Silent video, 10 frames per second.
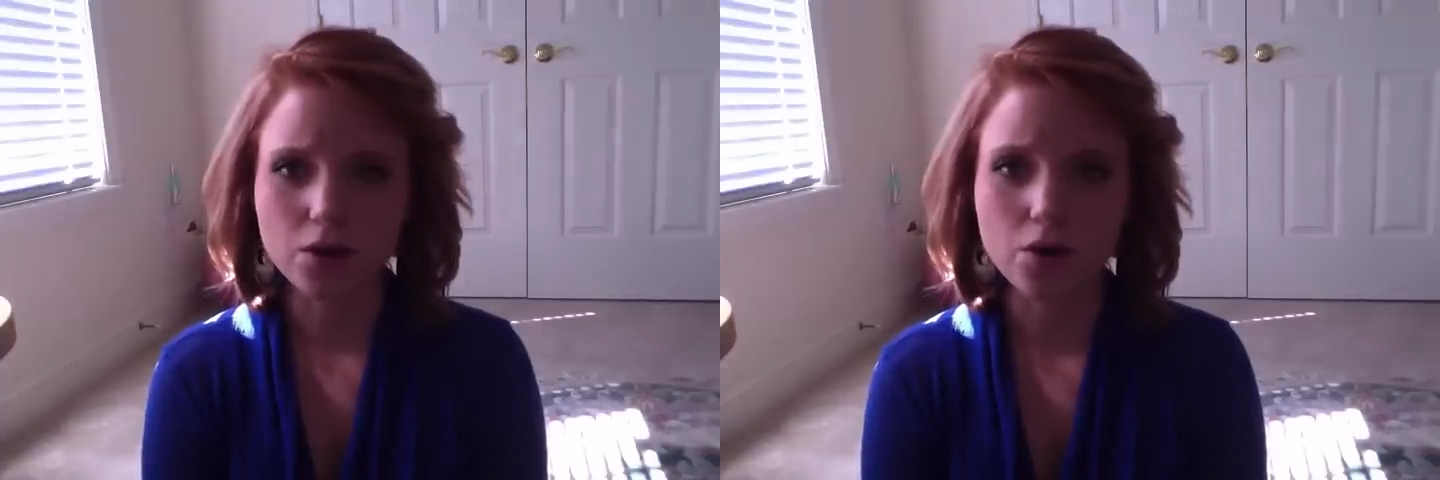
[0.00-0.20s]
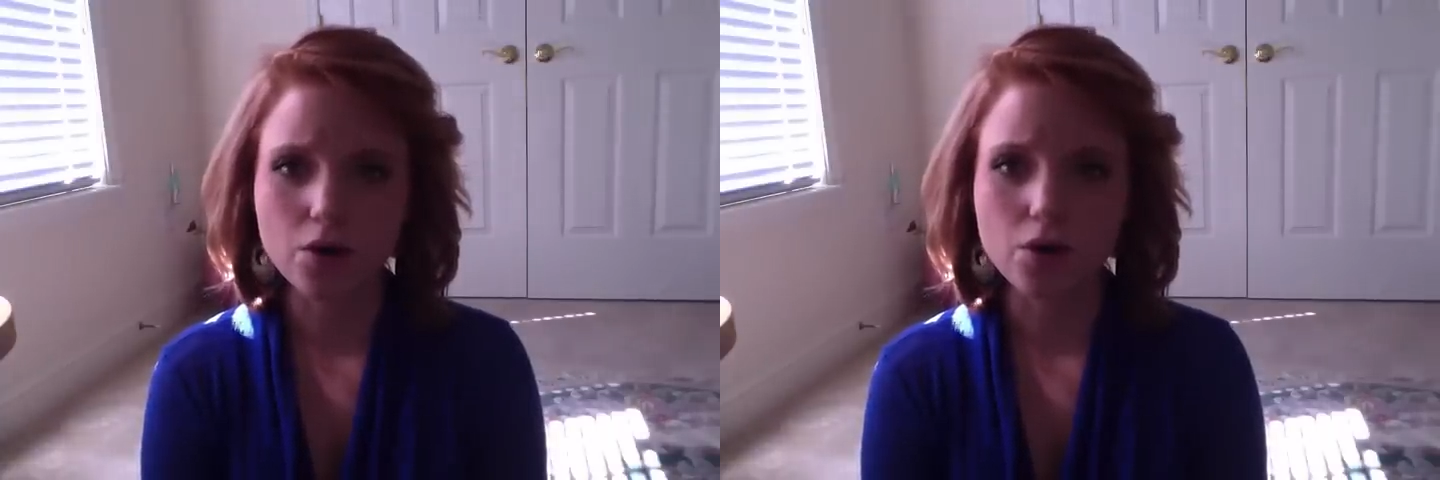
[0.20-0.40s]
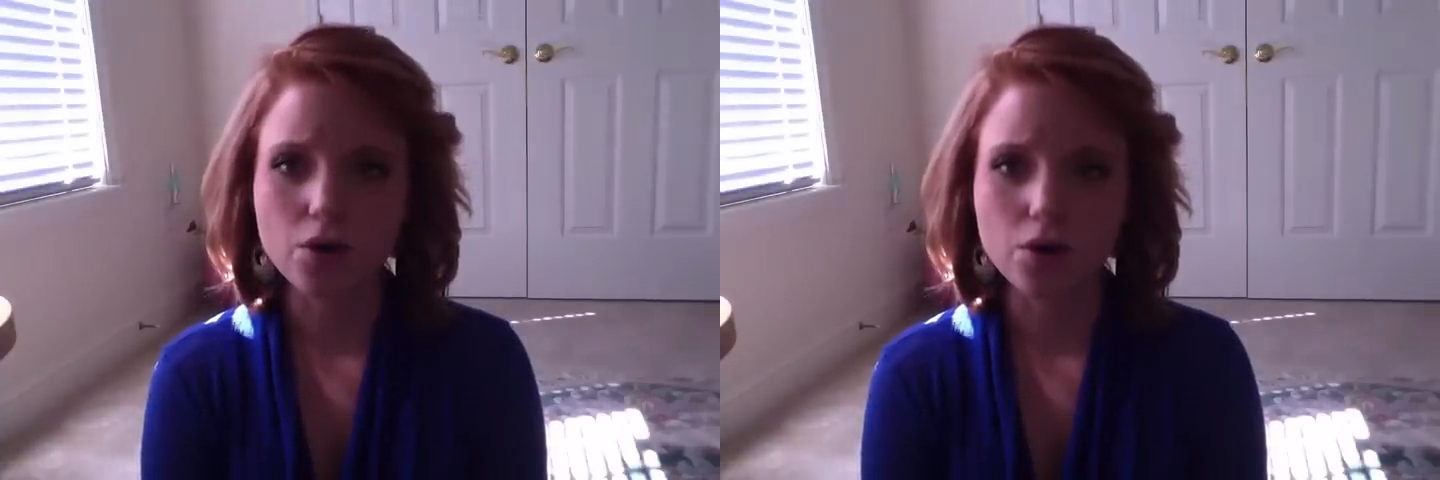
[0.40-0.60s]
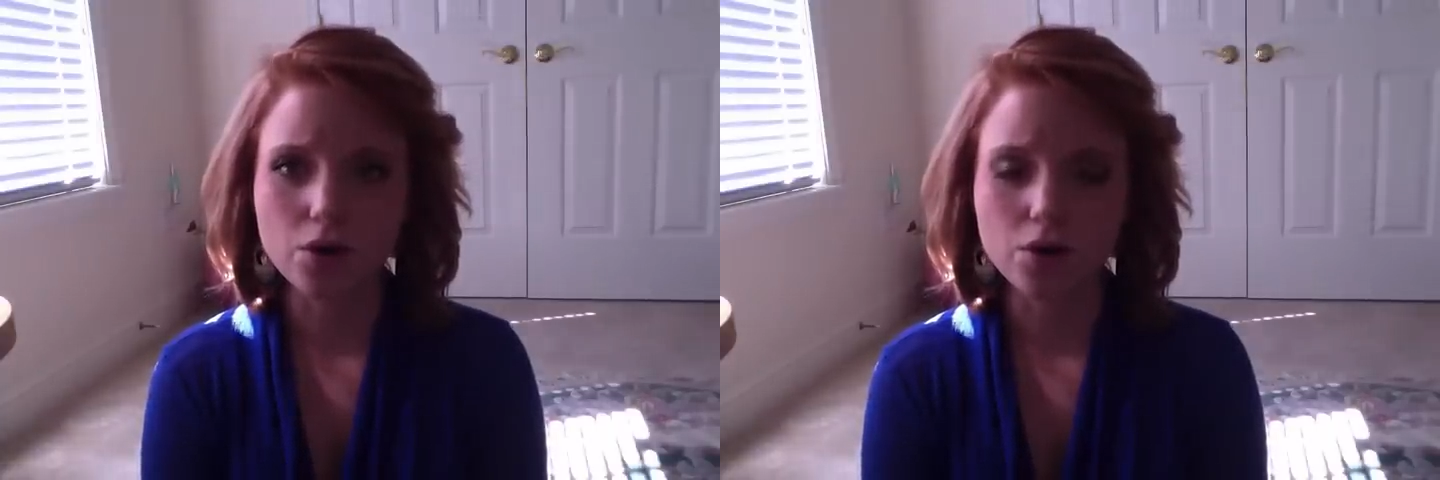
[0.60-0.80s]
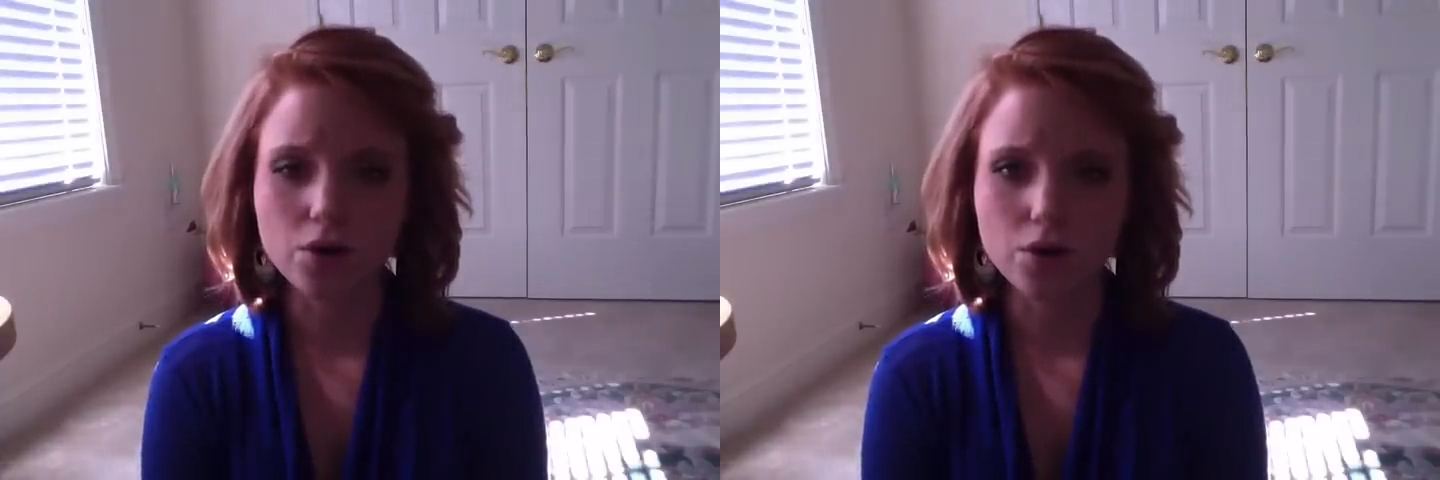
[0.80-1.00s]

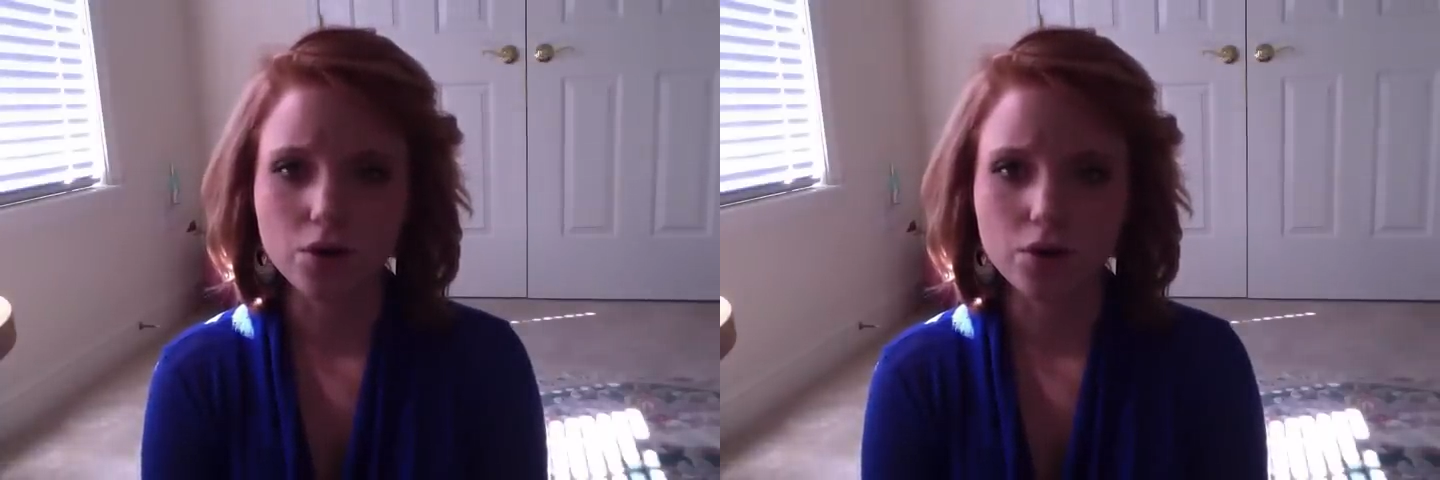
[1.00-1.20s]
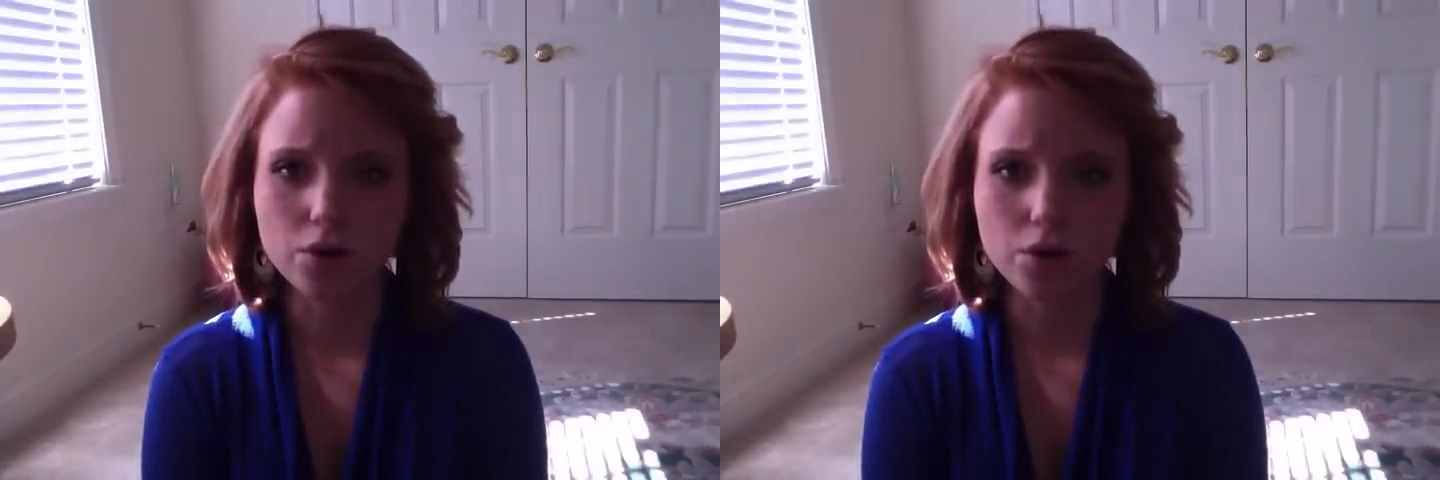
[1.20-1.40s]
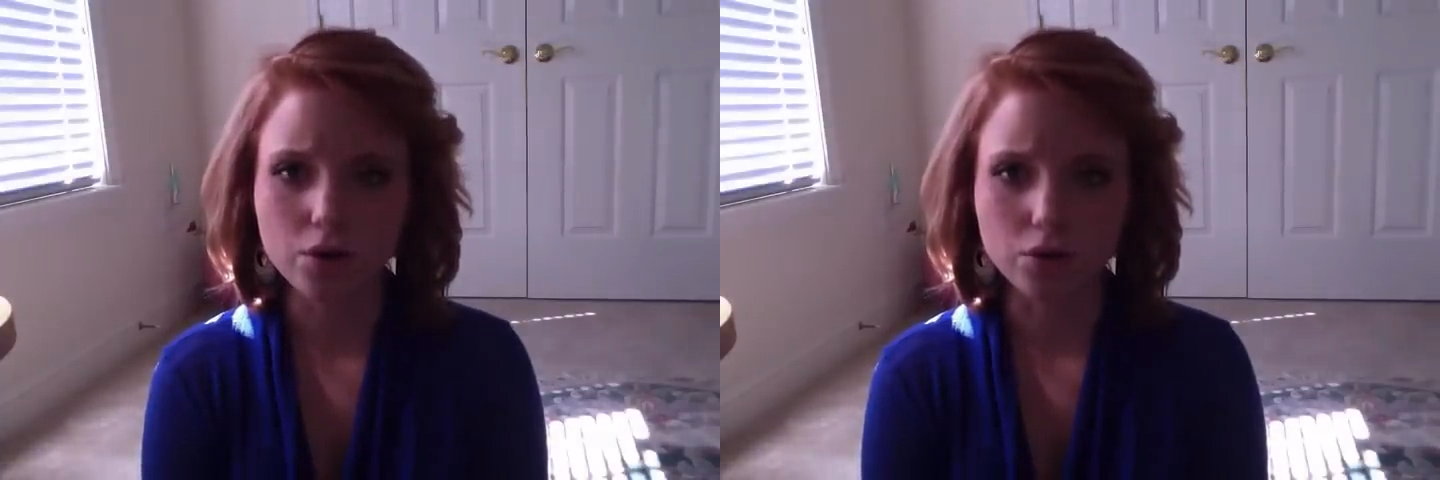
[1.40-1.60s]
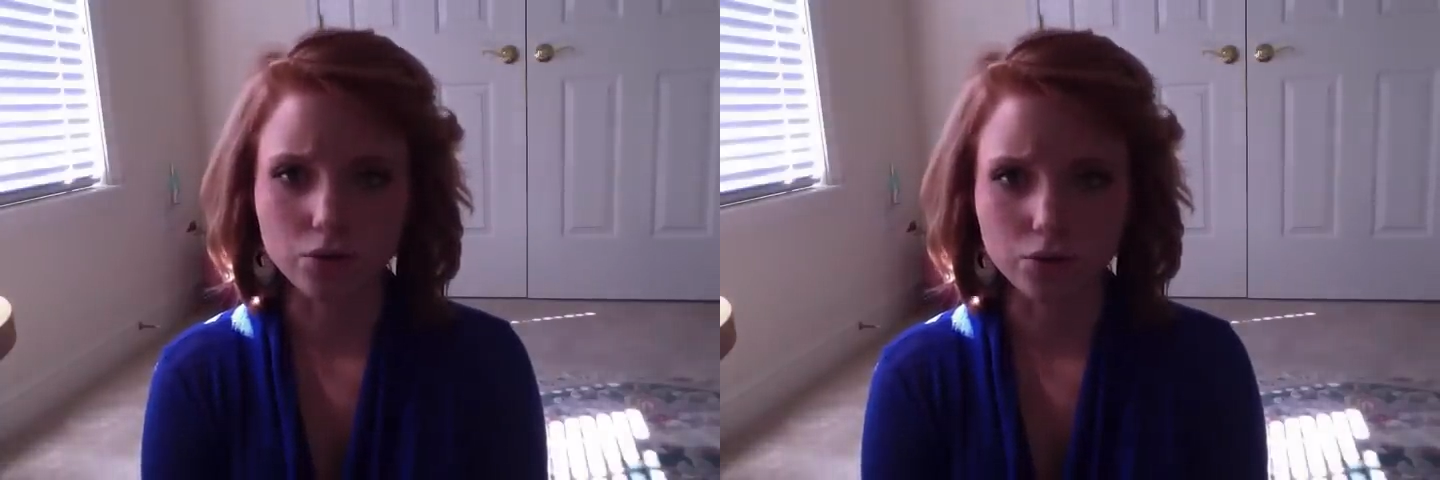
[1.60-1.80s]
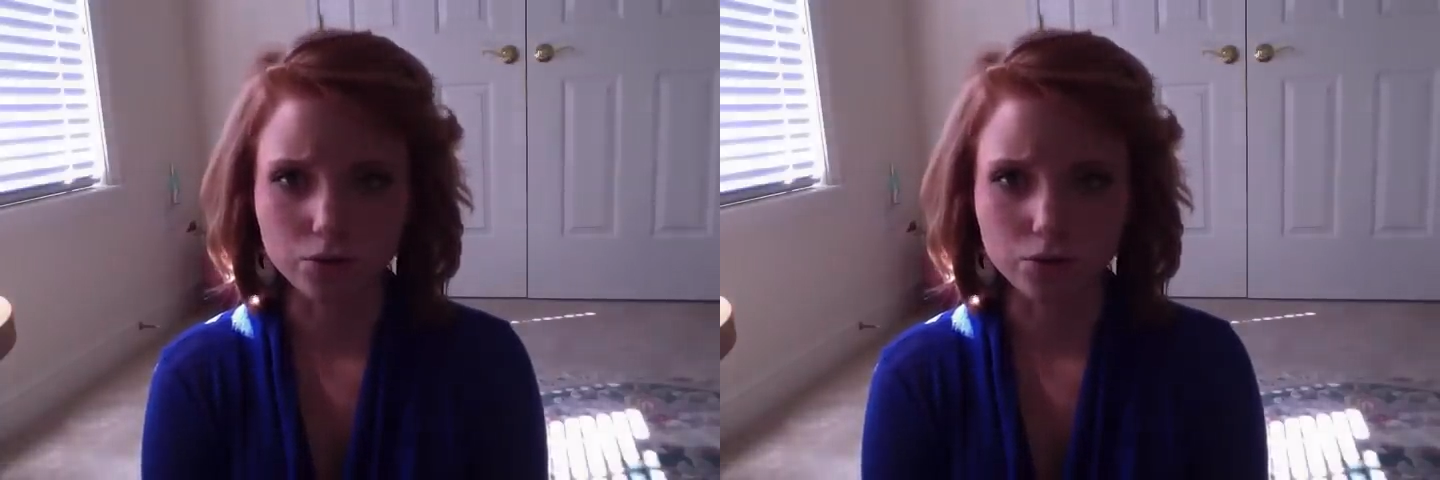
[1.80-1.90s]
home.